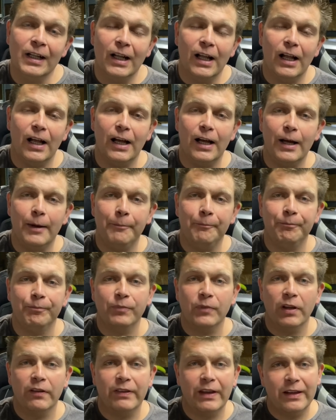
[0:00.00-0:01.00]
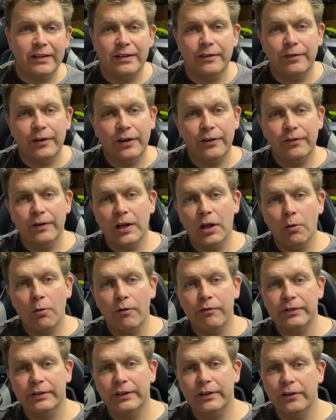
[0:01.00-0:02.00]
That's it for this video.
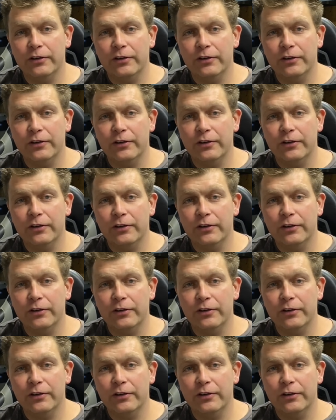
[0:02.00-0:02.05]
Obviously,